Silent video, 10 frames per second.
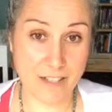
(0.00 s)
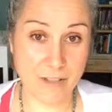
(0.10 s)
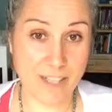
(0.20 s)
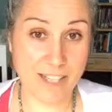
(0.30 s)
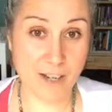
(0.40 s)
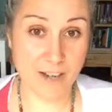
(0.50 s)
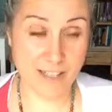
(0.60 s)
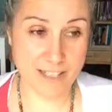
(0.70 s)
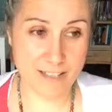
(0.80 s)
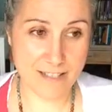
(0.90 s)
really
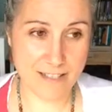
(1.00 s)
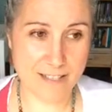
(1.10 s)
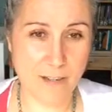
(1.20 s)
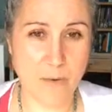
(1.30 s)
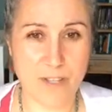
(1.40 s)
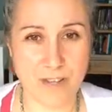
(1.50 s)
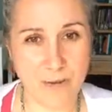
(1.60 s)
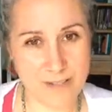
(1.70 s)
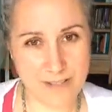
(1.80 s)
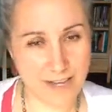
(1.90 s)
honest with
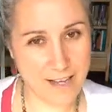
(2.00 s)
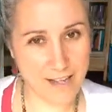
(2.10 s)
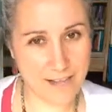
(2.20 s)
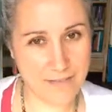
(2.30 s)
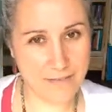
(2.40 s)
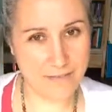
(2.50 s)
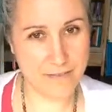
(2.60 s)
yourself,